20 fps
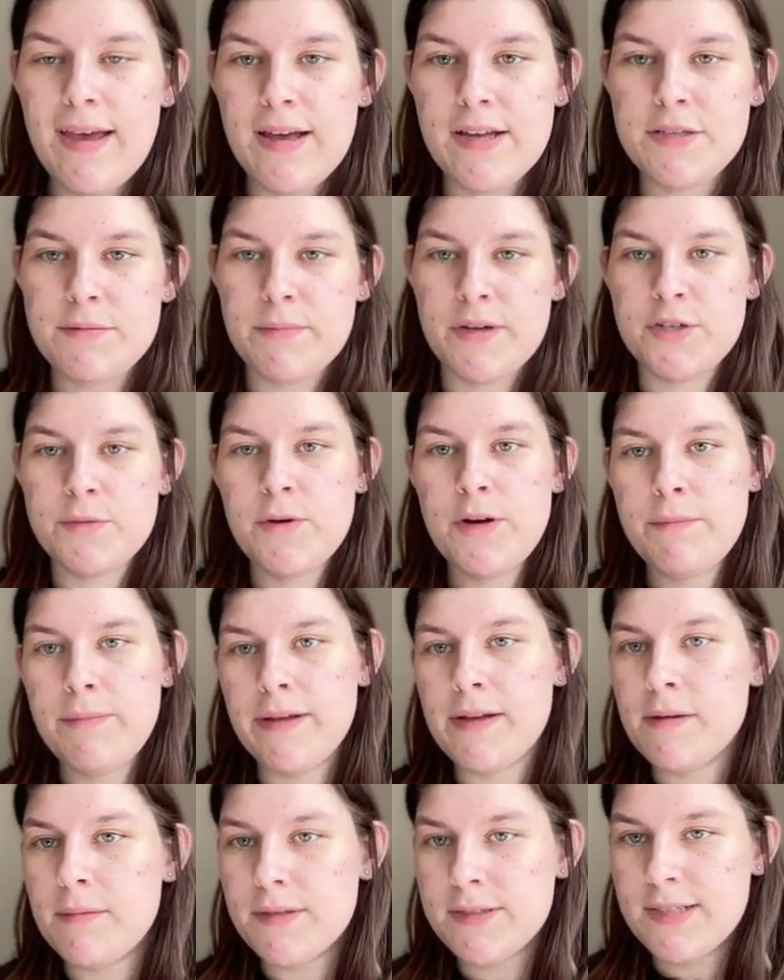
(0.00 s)
it's much more
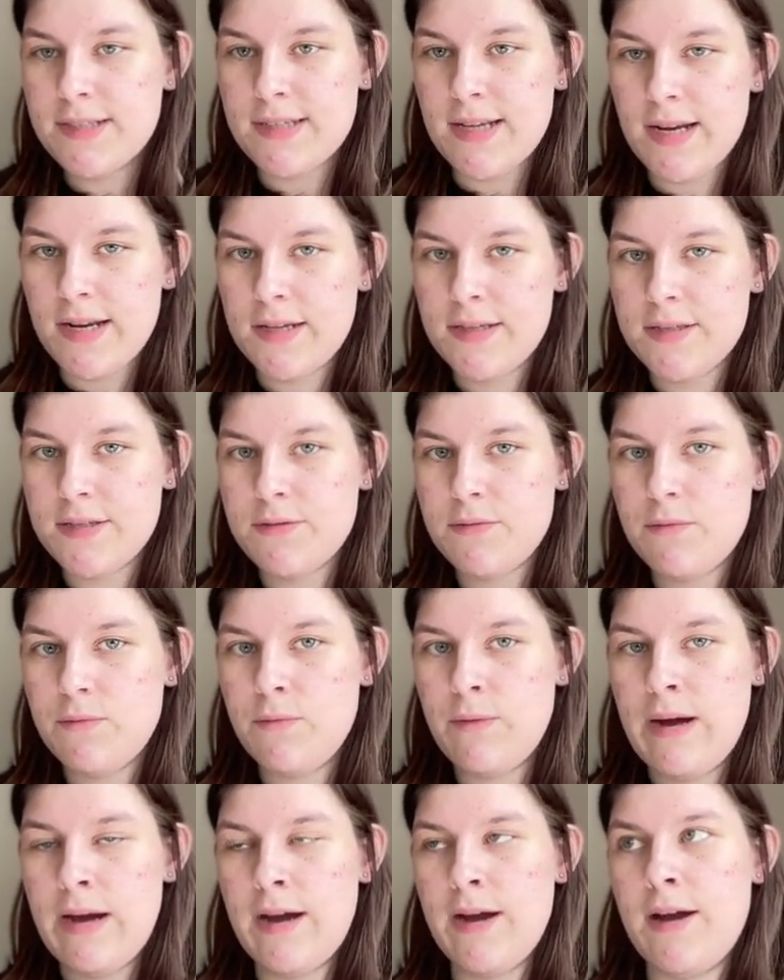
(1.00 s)
applicable to settings
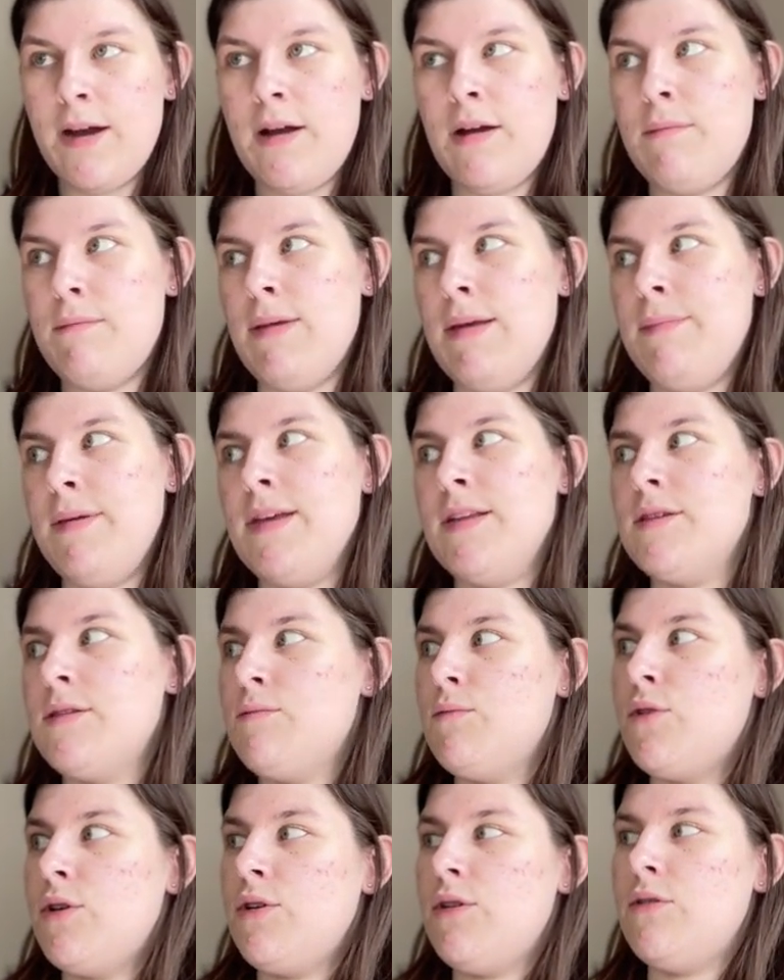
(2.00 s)
where maybe
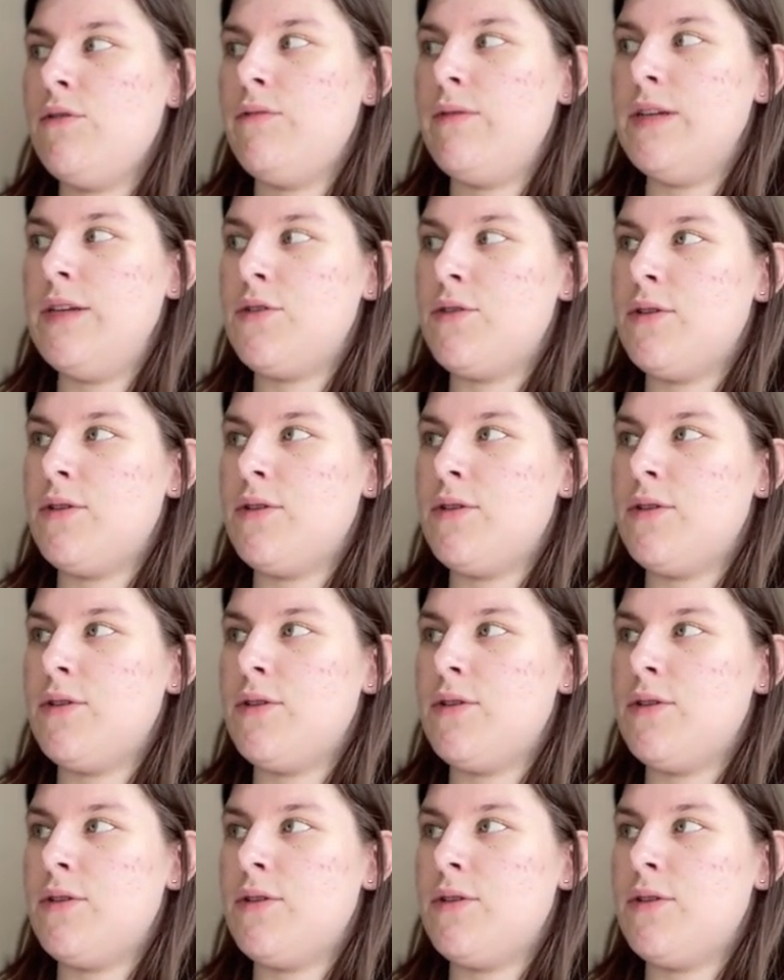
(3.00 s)
it's more